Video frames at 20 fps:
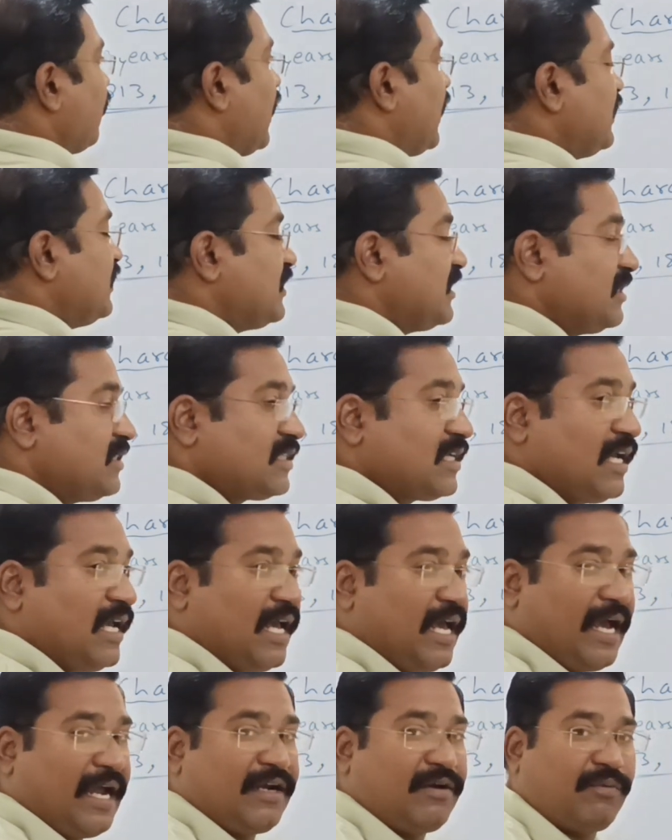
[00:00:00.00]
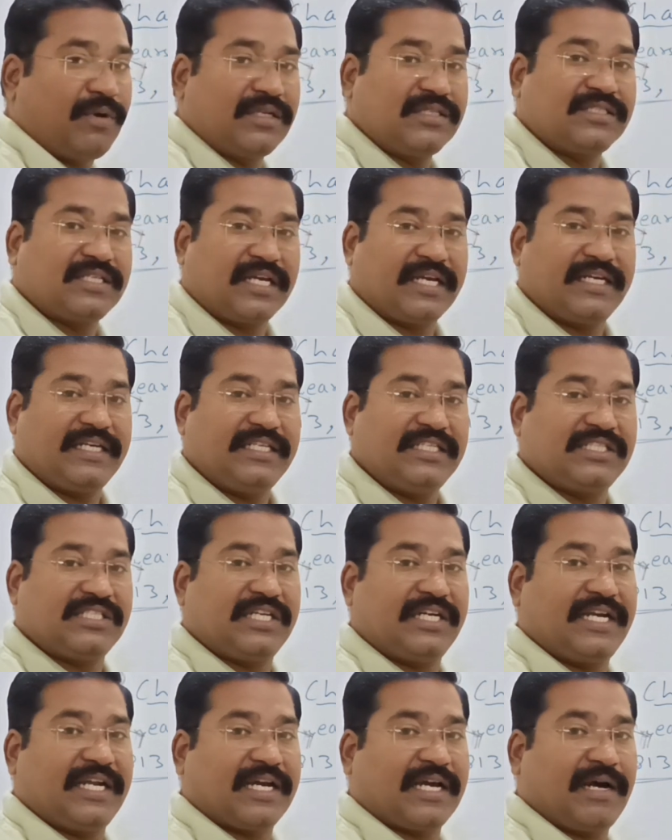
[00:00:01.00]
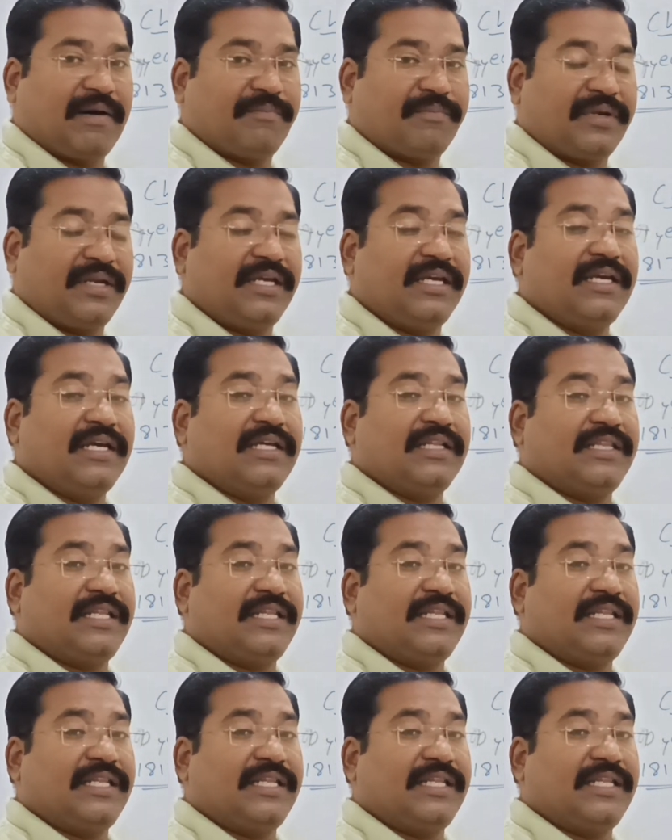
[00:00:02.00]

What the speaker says: license, and once again East India Company,